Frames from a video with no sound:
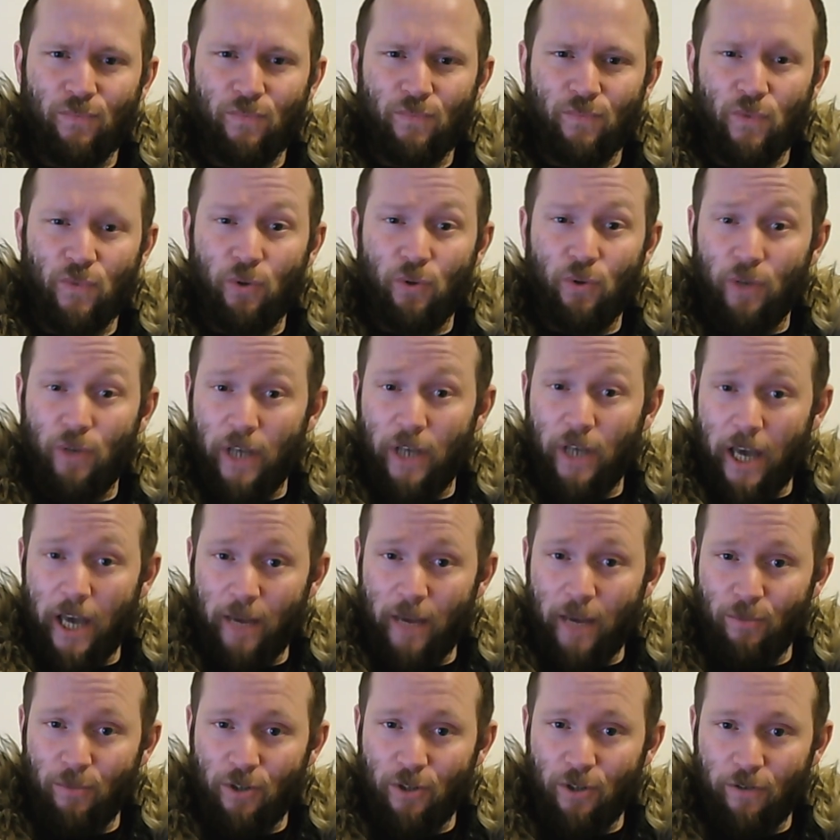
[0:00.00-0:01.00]
To the
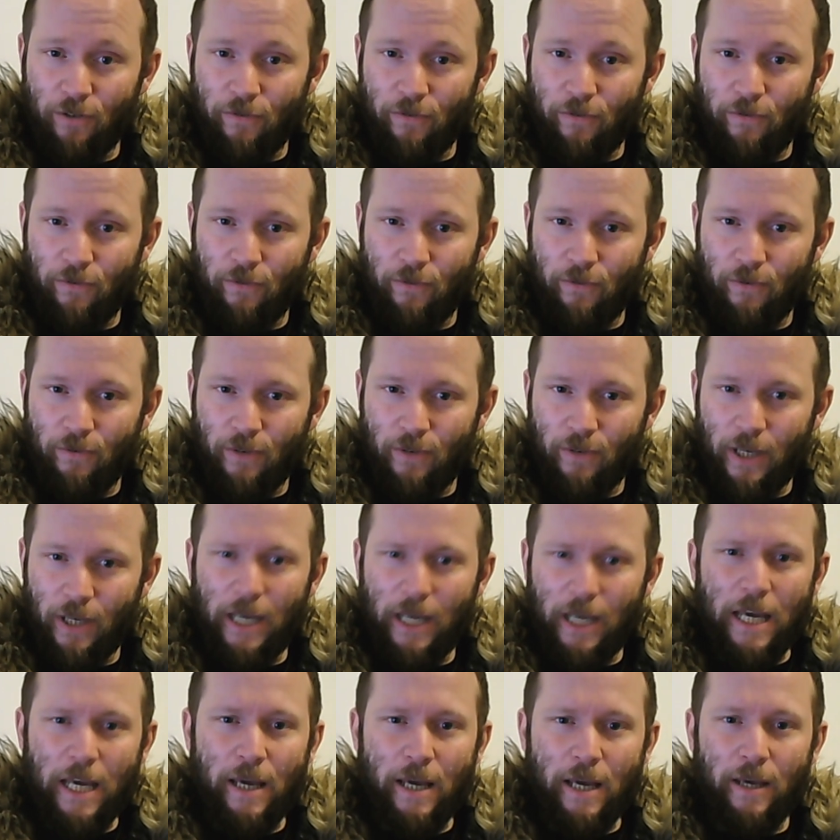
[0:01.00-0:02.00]
games of
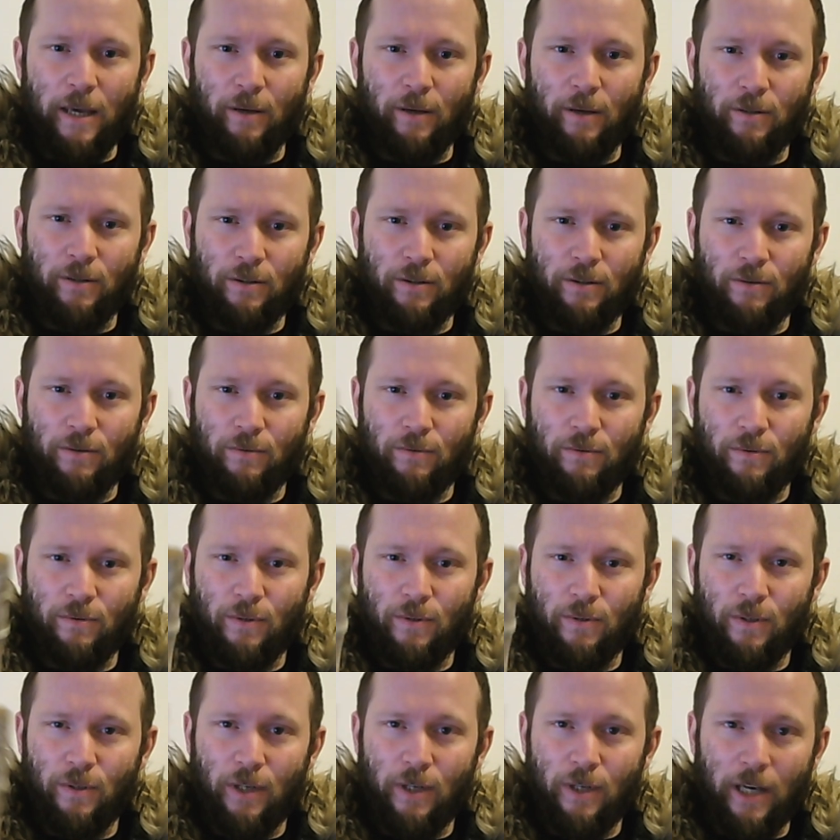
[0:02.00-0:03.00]

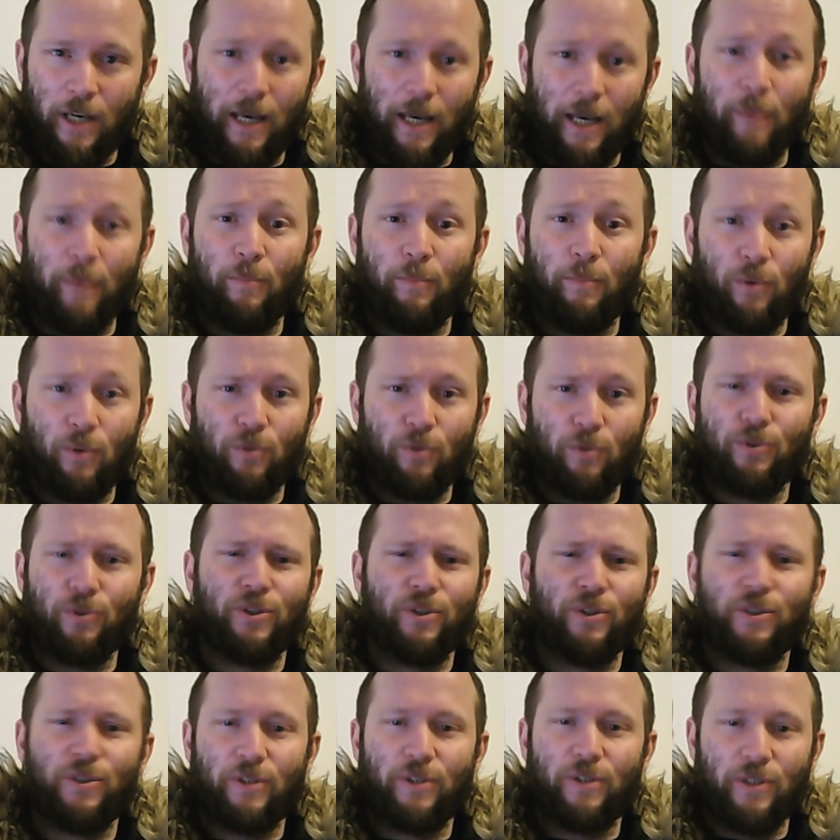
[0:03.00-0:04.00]
him
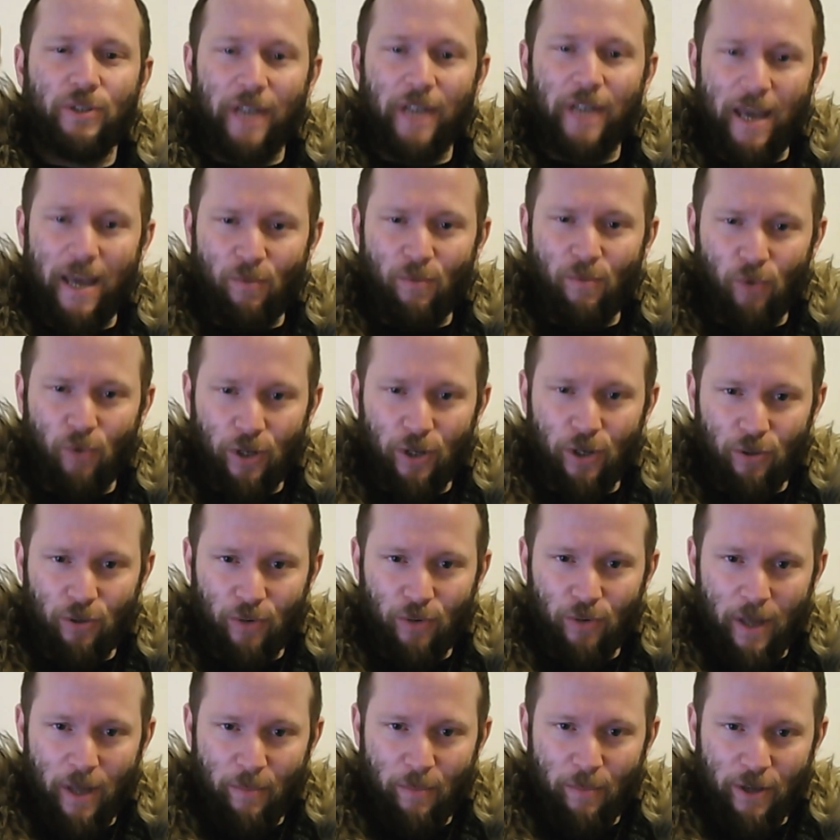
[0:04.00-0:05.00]
whose name we do
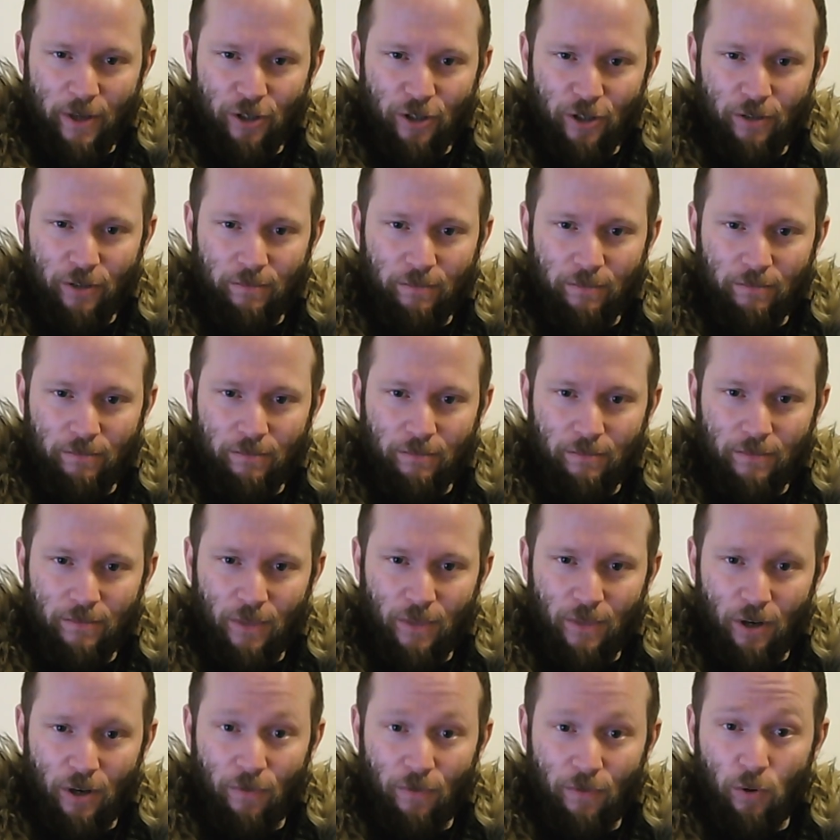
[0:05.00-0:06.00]
not mention,
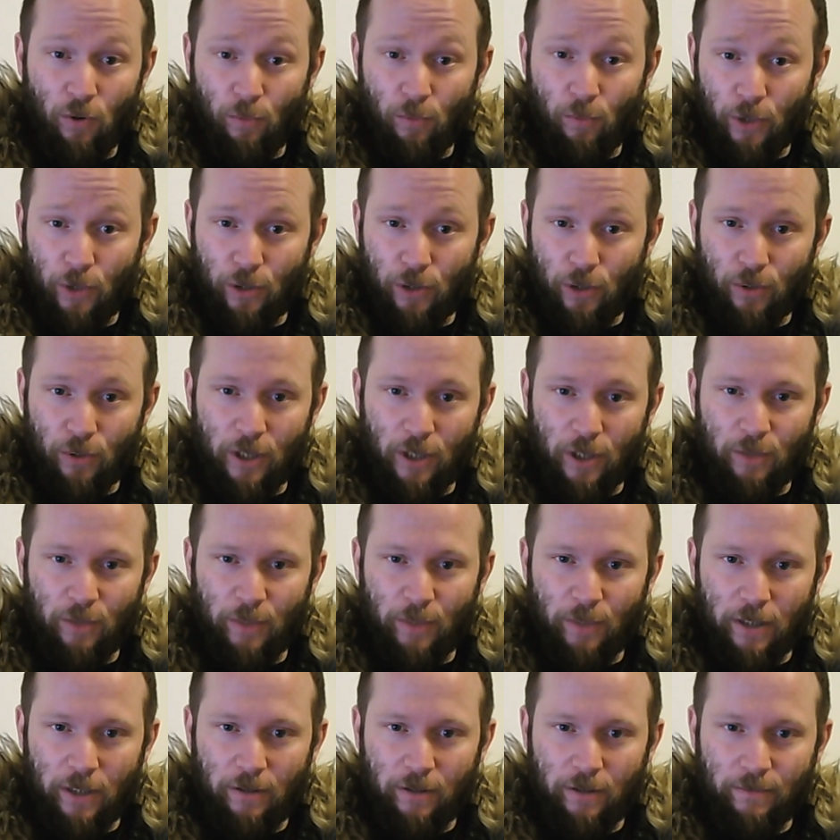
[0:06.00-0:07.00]
of whom we do not
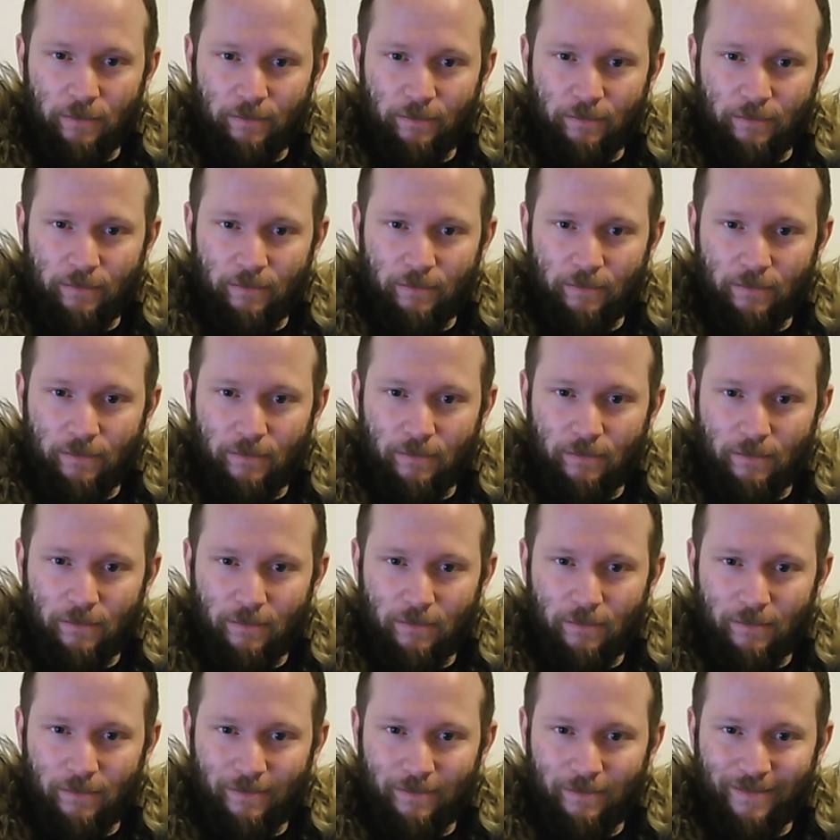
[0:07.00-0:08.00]
speak.
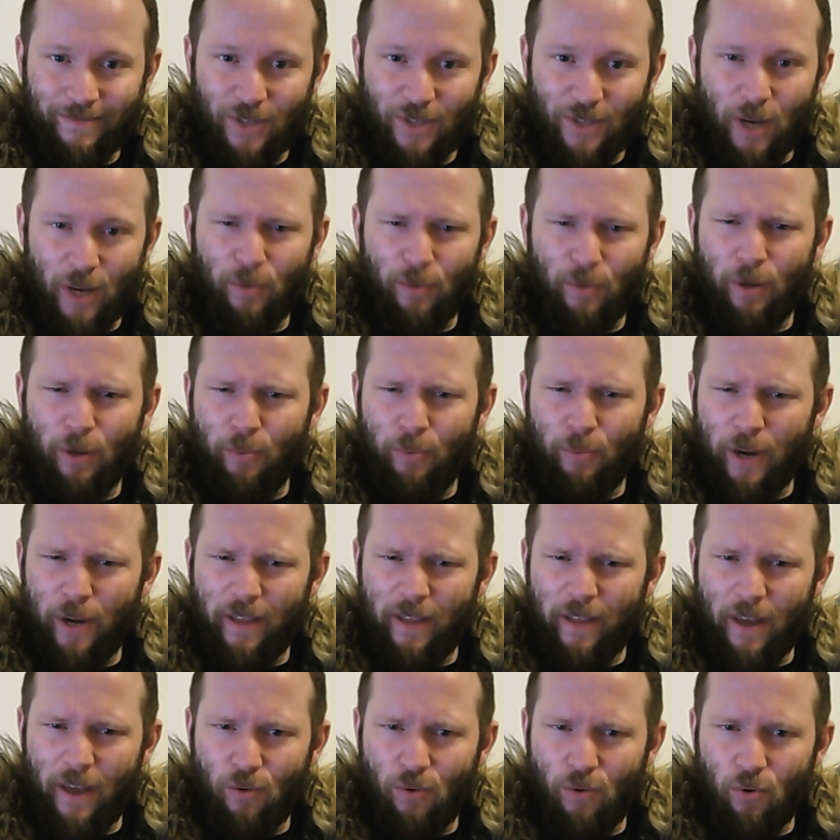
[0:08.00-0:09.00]
So I'm going to break
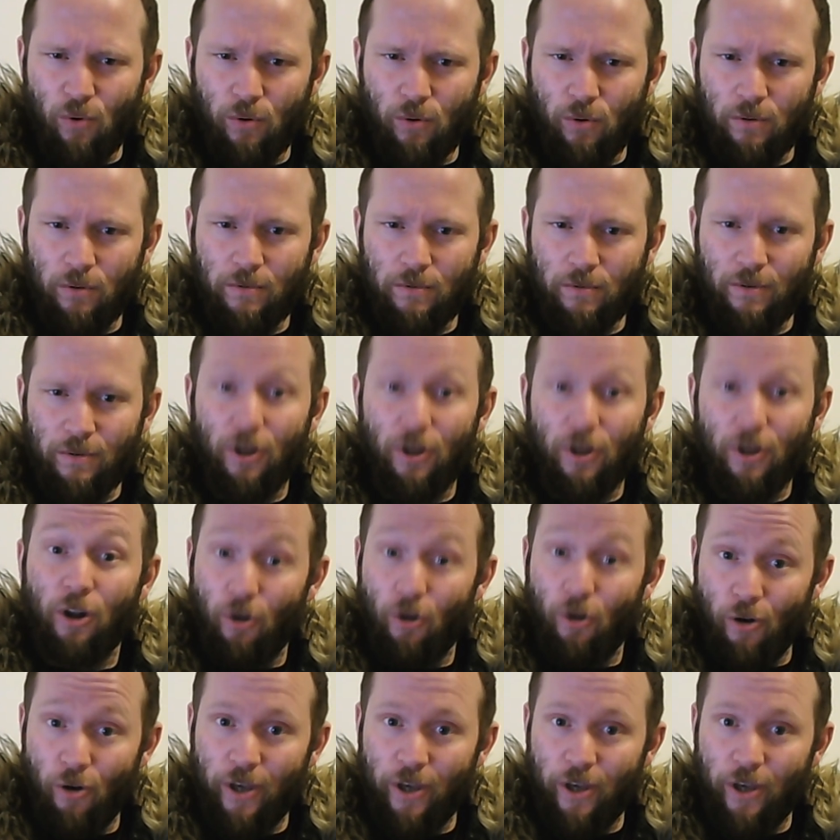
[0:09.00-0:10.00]
that rule.
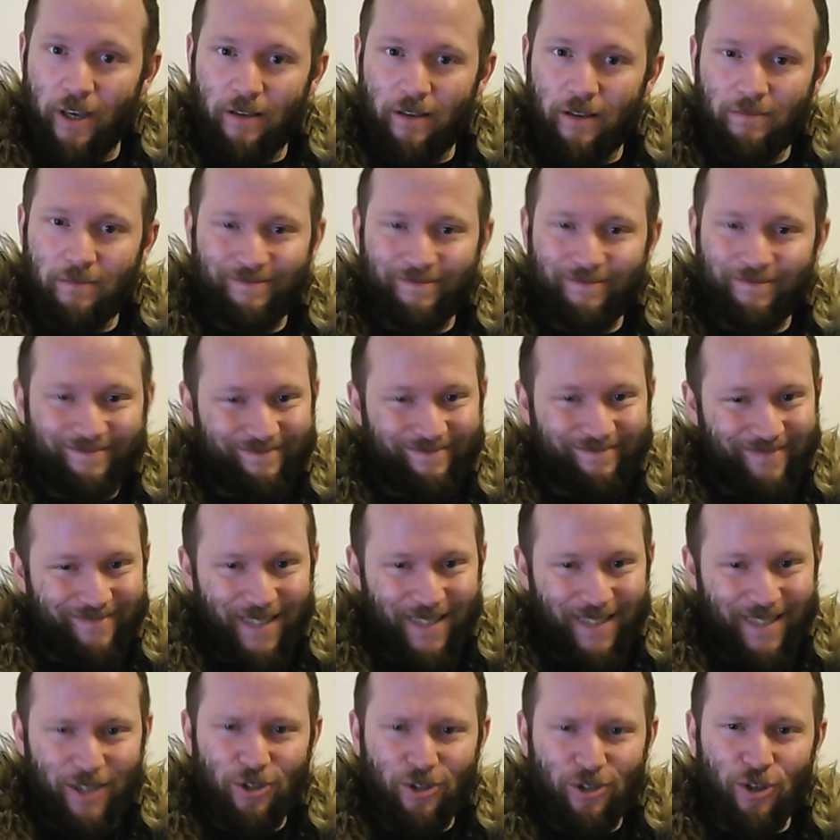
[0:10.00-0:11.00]
Loki,
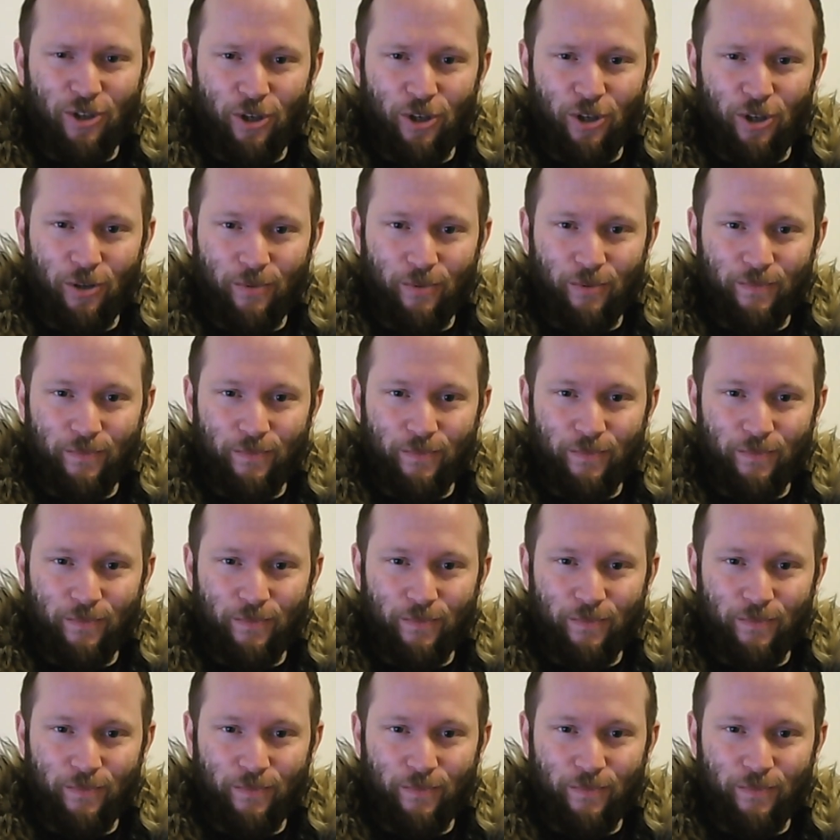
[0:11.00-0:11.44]
here's to you.